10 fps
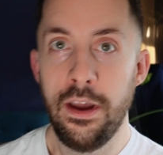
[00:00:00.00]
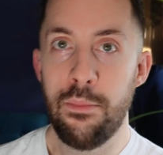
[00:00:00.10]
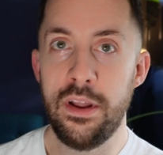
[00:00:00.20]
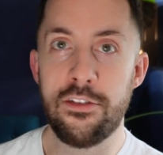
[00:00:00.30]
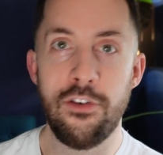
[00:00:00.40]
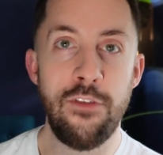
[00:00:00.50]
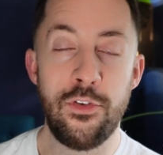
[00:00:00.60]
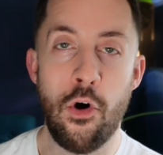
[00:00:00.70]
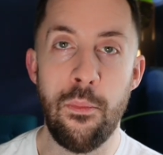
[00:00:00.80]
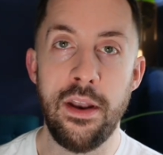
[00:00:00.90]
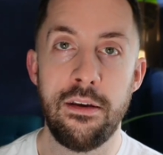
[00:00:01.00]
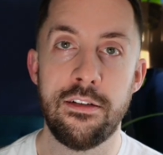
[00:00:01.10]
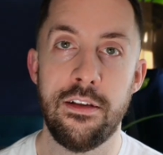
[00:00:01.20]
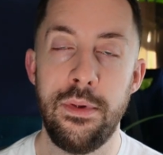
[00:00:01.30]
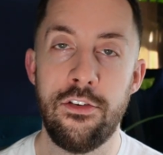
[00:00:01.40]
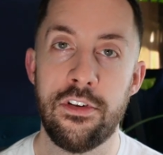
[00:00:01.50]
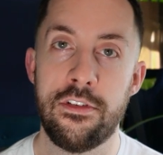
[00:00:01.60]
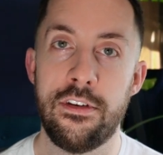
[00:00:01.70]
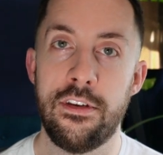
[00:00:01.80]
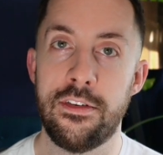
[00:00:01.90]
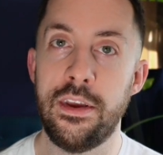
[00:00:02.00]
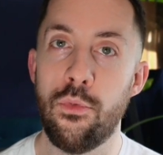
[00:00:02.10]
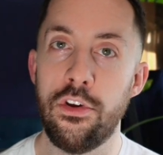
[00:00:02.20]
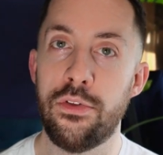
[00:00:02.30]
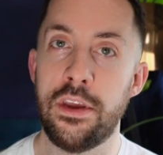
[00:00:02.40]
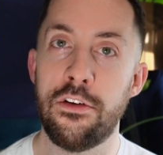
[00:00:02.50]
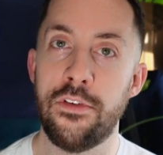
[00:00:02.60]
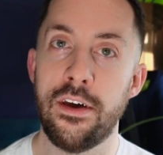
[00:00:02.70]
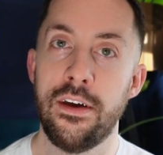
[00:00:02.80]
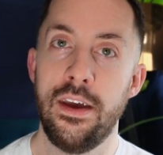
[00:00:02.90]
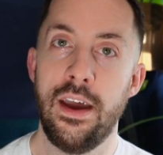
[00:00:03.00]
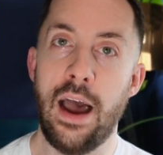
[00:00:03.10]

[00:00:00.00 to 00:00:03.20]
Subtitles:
please do leave a comment, because I'm interested to see what you think of it